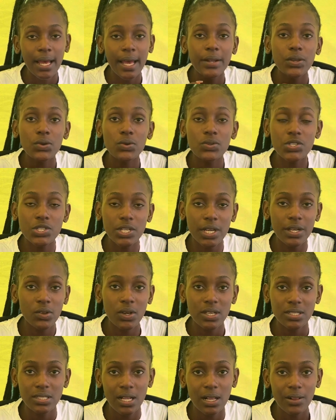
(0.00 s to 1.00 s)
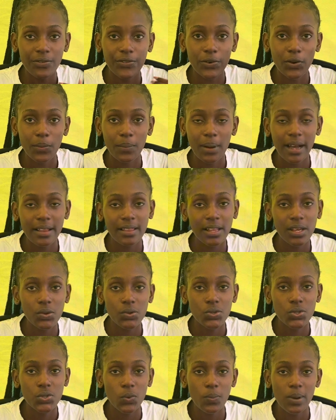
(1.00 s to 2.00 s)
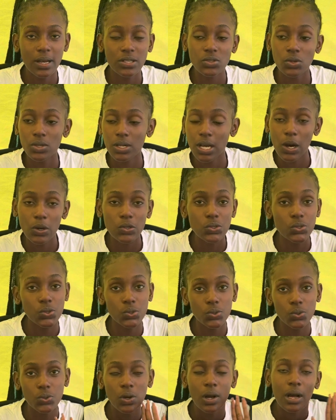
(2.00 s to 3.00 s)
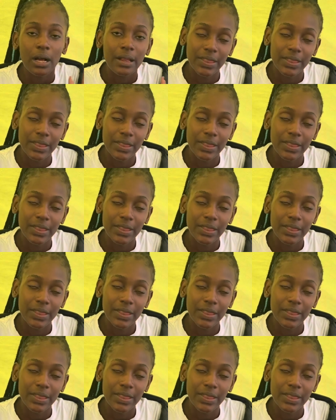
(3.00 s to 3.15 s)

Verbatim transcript: and you train yourself from other youtubers on how to do